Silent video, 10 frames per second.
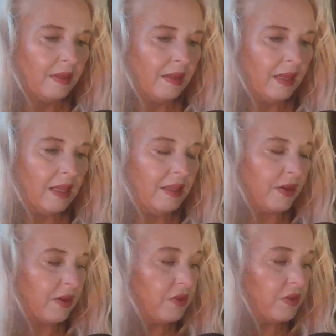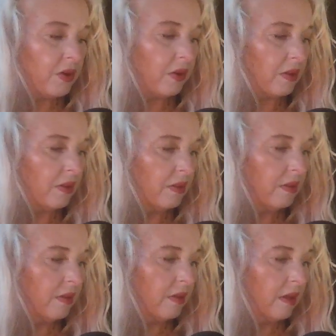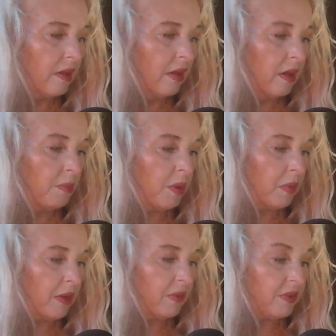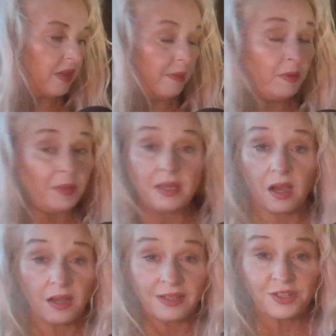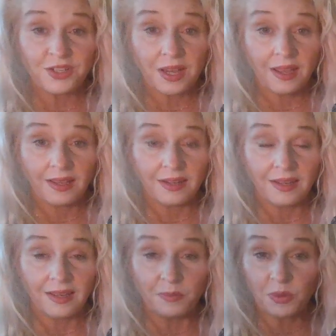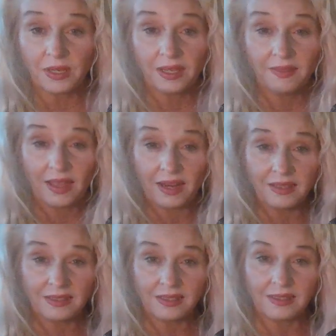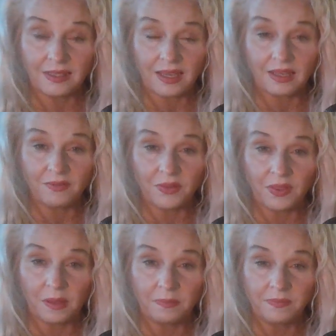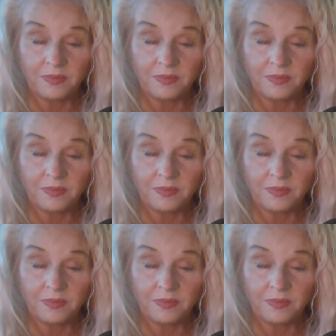in their control. But when it was time to be on and shine and bring in that essence again for them,